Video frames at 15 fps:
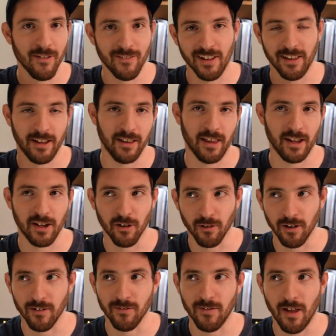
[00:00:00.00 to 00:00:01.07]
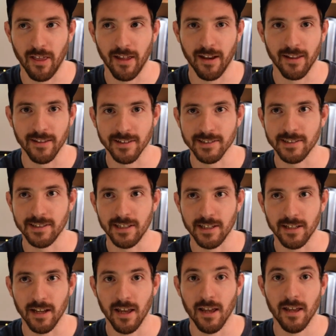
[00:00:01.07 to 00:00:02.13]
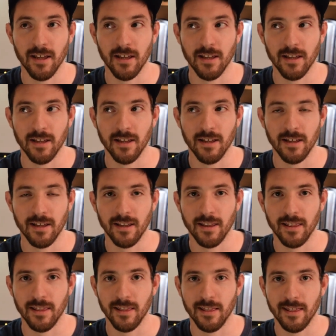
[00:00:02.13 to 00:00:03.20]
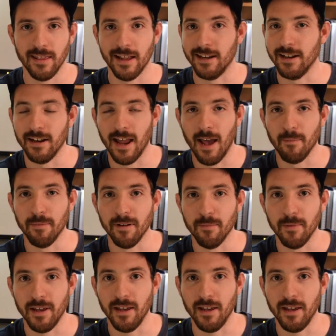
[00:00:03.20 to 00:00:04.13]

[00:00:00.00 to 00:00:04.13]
feeling like you were going to fall out of the seat that didn't happen to